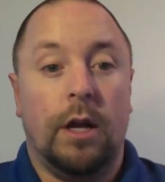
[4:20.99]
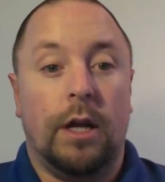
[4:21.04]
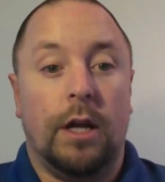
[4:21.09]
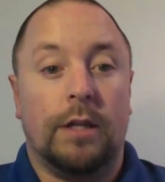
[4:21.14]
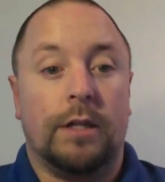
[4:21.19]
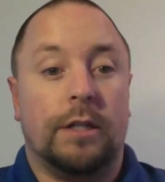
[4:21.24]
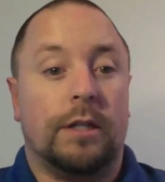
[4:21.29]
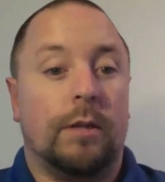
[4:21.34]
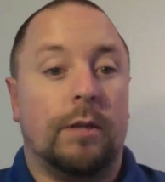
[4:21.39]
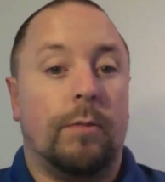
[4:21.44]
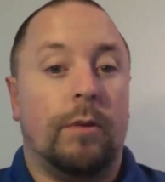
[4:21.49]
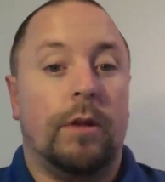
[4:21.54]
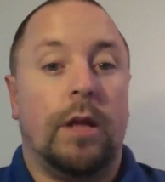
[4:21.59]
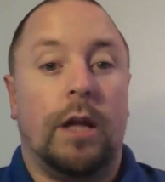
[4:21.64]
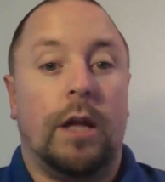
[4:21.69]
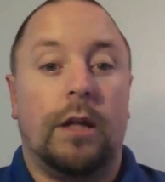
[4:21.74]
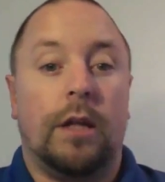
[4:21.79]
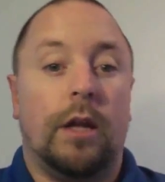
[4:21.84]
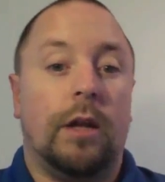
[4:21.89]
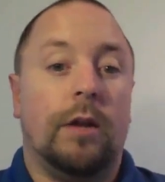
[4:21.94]
Is it someone
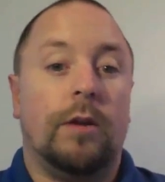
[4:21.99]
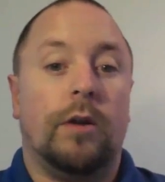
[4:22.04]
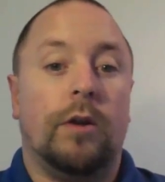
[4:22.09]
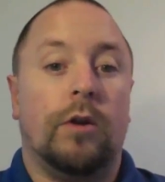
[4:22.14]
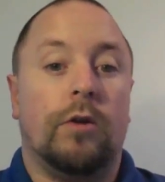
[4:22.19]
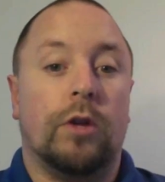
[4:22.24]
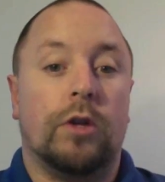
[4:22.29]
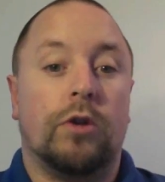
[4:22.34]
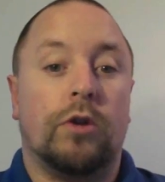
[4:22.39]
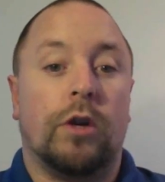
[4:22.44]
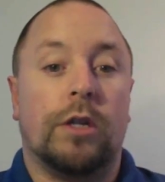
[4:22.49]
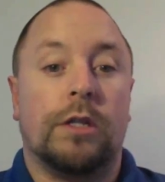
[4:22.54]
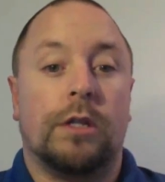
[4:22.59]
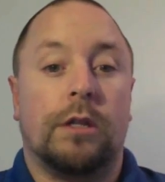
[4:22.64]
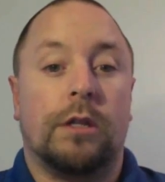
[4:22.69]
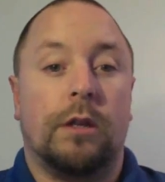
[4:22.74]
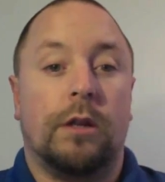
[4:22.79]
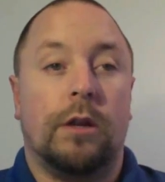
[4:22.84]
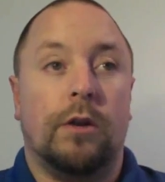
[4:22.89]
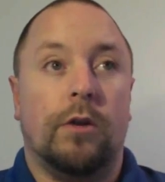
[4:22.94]
that they you know they trust?
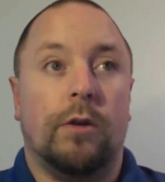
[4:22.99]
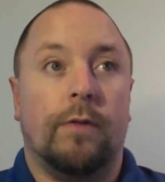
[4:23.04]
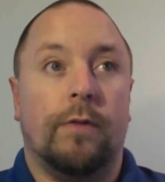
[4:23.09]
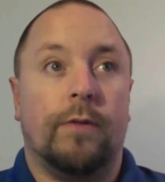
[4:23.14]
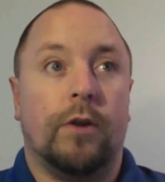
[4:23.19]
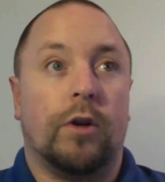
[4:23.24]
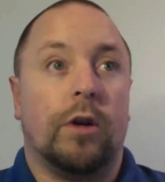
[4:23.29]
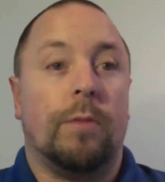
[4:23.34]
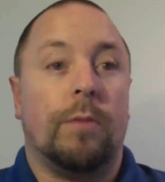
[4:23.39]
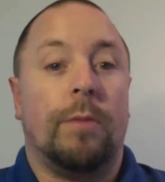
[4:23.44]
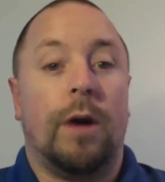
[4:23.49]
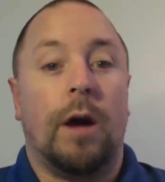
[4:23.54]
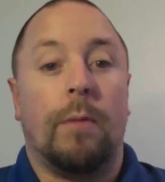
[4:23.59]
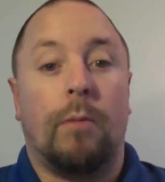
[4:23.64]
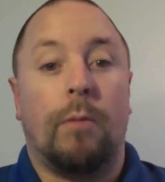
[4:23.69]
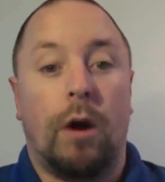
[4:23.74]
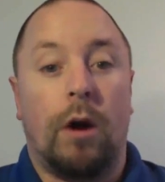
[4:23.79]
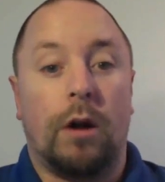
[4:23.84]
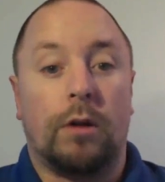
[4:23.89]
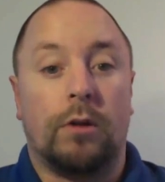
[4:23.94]
You know if they're going to buy a
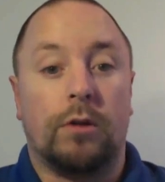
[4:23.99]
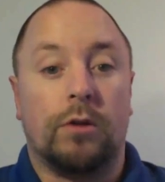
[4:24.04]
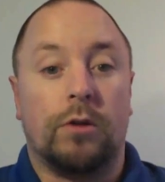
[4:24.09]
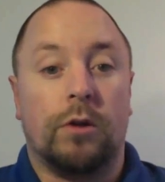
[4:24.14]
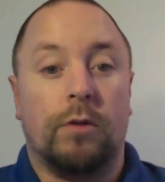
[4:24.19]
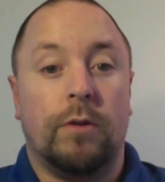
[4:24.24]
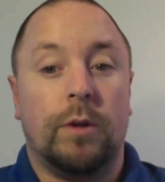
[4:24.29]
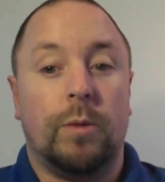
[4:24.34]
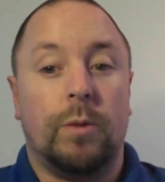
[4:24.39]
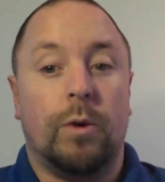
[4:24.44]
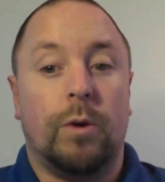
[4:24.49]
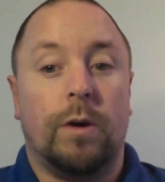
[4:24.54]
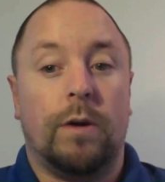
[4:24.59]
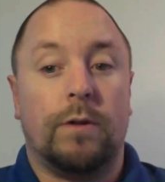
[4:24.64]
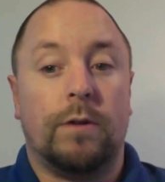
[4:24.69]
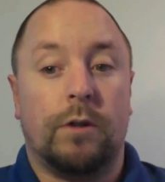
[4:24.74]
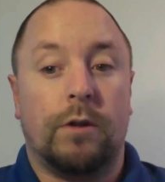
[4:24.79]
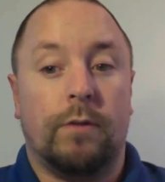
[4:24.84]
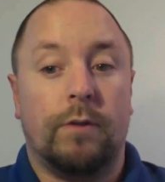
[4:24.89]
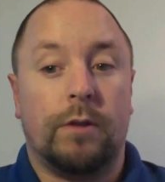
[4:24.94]
product or service
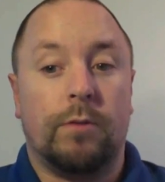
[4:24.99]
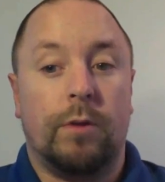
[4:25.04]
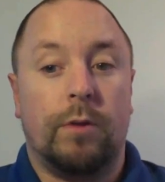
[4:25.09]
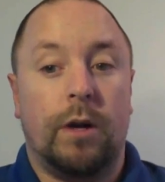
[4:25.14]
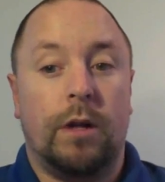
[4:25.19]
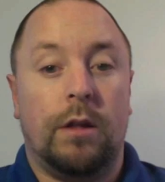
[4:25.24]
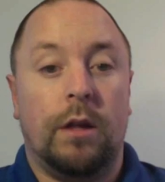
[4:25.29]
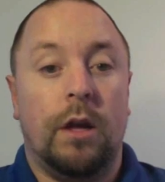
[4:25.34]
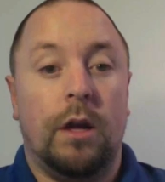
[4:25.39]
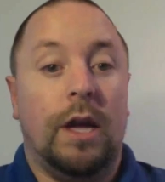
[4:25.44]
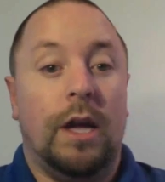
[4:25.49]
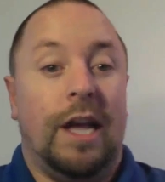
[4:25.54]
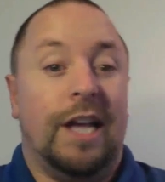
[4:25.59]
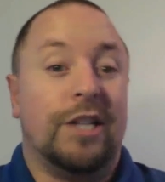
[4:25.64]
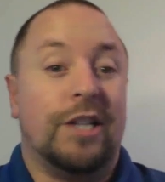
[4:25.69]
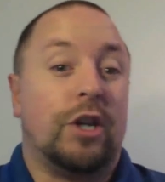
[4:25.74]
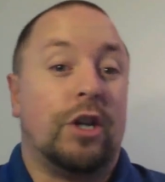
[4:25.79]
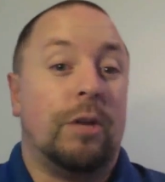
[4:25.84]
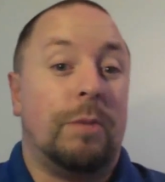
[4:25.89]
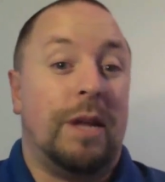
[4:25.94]
service with? Is
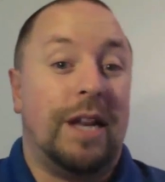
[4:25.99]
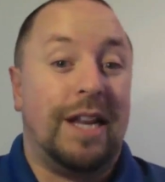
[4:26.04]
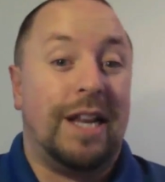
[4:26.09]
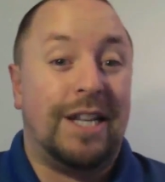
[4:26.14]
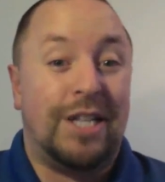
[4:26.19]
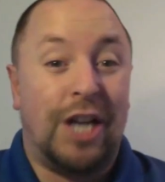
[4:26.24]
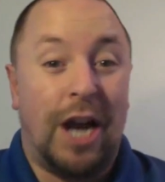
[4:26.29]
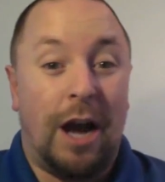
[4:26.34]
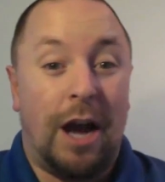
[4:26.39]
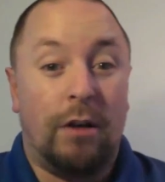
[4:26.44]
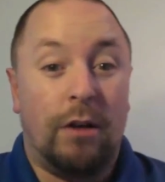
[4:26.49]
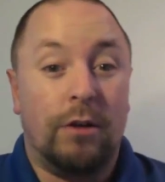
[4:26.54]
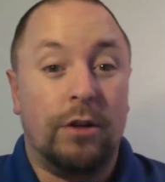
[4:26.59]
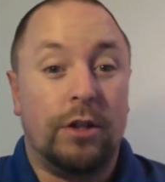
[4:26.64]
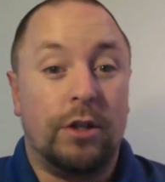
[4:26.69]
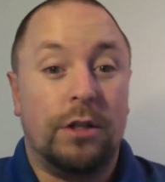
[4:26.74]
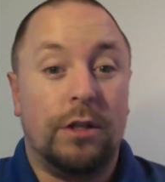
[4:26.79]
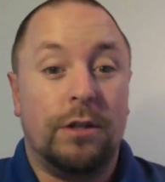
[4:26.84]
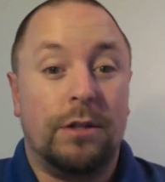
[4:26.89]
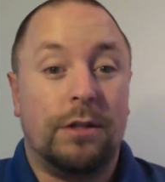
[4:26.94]
there going to be any
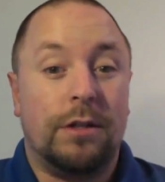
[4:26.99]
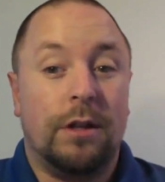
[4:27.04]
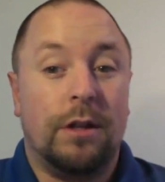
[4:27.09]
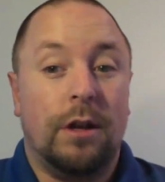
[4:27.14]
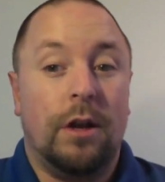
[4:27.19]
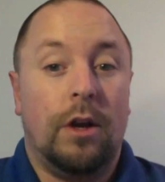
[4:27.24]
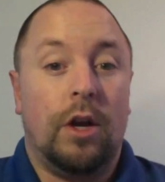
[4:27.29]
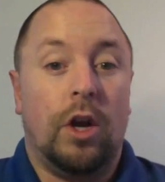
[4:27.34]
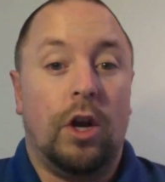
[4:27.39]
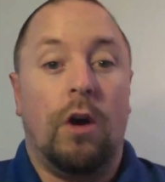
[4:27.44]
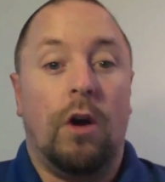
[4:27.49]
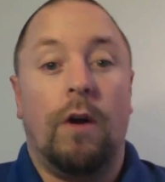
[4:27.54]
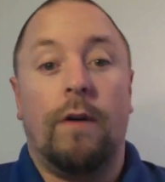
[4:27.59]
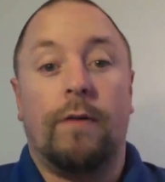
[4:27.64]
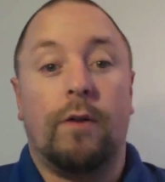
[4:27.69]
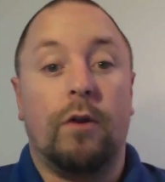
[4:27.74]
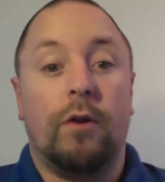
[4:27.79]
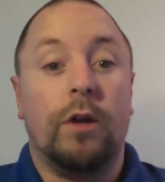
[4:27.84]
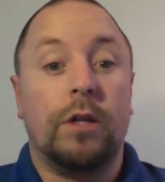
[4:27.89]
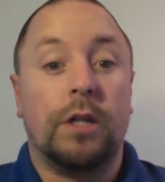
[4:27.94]
challenges? You know if
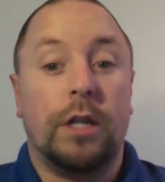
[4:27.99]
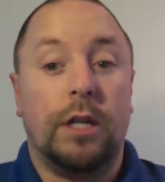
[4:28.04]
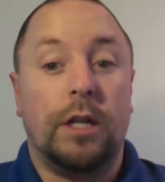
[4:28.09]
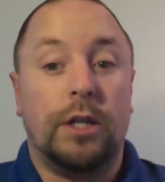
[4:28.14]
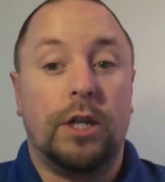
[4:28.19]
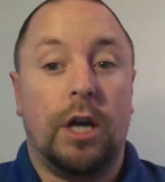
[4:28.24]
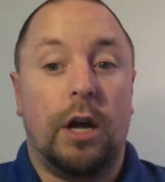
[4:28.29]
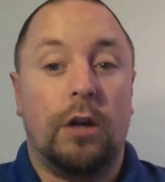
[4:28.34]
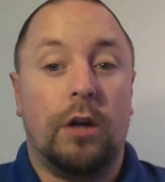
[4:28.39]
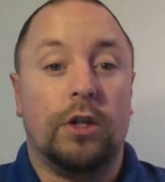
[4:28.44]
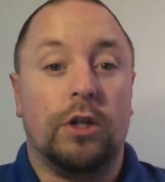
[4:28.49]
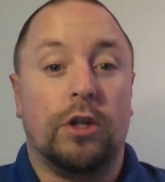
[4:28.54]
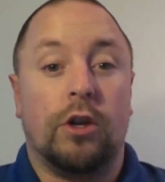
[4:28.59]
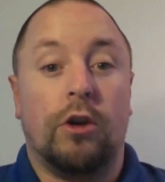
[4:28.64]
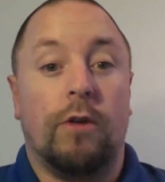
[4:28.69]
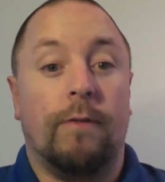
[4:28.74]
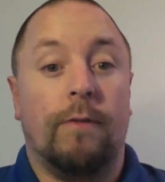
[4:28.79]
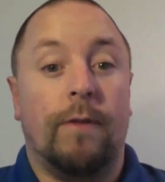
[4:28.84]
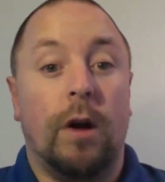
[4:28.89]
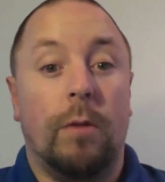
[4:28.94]
there is any challenges, are you
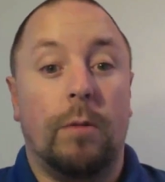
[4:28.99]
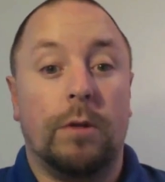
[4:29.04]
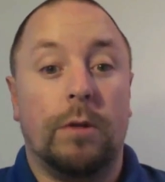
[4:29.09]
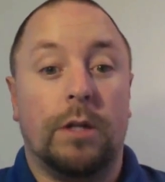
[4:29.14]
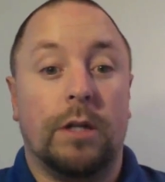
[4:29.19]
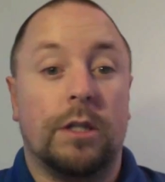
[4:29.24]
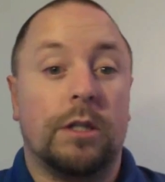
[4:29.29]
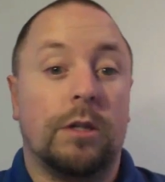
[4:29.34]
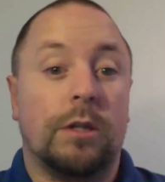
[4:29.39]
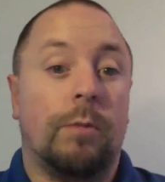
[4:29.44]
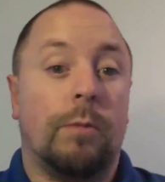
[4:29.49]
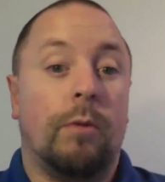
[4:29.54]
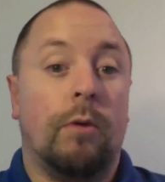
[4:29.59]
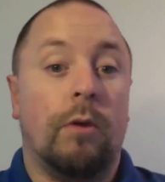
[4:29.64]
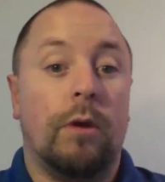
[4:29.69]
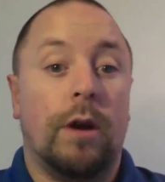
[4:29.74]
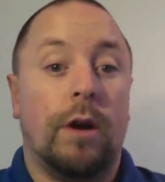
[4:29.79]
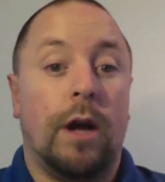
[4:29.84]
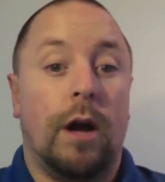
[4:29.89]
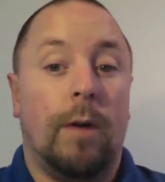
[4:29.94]
available to
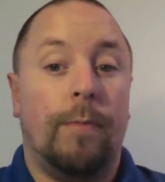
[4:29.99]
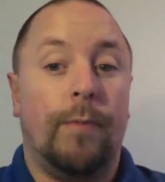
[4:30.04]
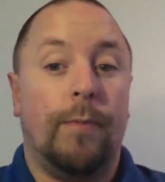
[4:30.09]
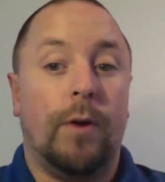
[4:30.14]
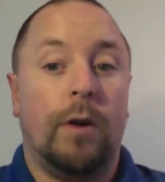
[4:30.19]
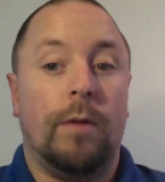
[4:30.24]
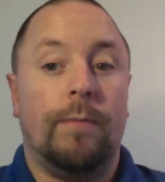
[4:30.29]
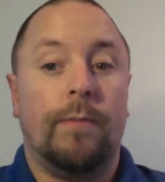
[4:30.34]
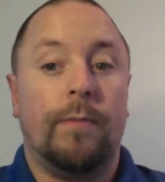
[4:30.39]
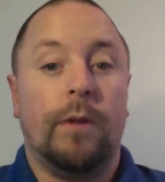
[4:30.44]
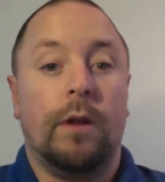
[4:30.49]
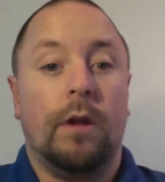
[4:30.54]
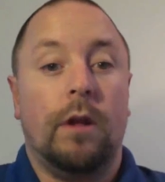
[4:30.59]
support and help them?